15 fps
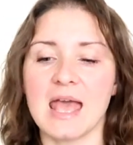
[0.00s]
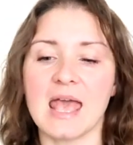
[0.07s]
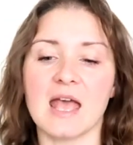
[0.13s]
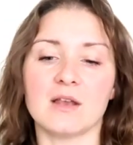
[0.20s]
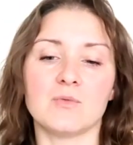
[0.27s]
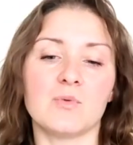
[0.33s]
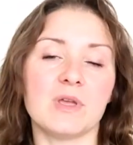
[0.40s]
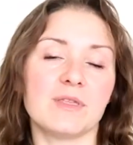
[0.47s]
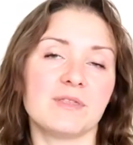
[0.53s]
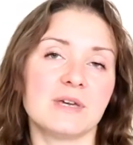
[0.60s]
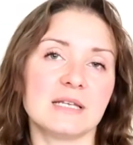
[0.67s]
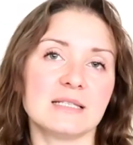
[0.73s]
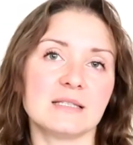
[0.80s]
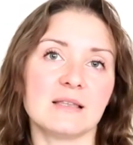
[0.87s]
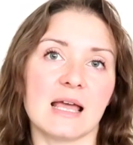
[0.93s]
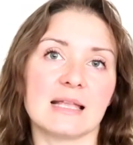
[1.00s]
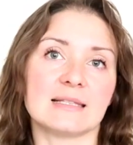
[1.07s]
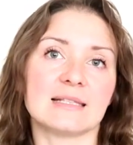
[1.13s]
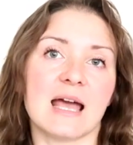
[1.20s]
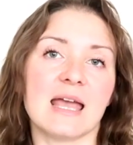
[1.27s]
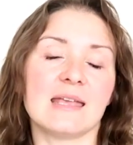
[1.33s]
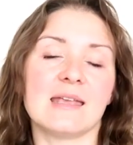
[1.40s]
and with this
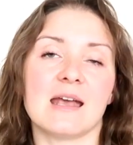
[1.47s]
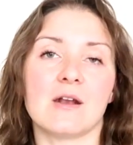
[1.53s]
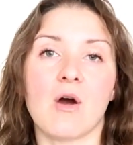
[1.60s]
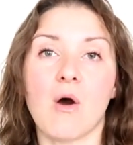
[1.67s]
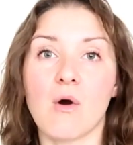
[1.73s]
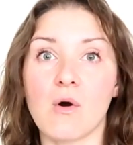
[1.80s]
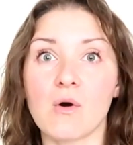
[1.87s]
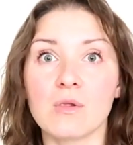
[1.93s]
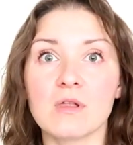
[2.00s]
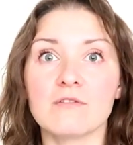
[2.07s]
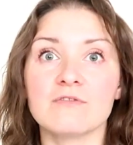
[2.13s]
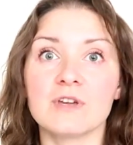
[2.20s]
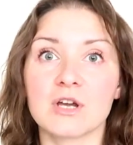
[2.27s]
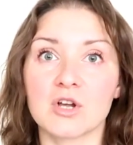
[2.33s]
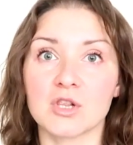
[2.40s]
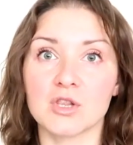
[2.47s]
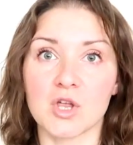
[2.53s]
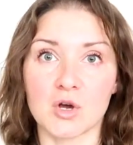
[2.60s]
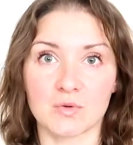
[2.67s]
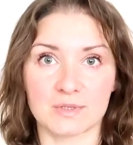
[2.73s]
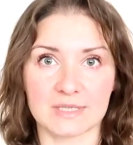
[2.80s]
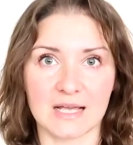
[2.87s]
lens I get all of the
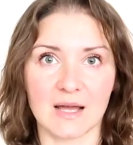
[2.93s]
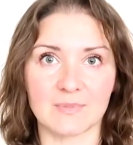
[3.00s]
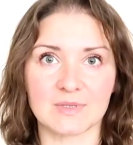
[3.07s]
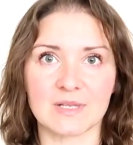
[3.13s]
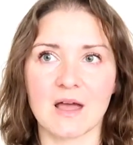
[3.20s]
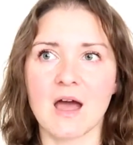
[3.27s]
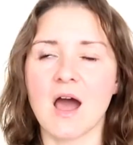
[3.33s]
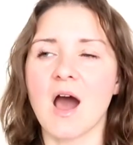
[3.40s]
close-ups